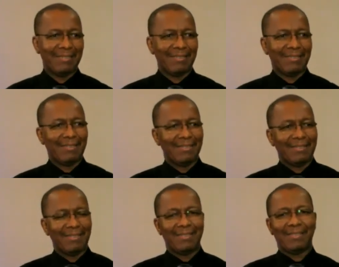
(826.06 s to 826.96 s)

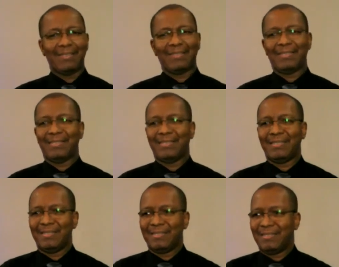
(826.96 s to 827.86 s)

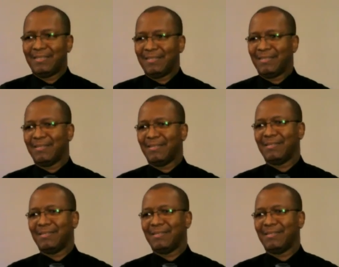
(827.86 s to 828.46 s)
(silence)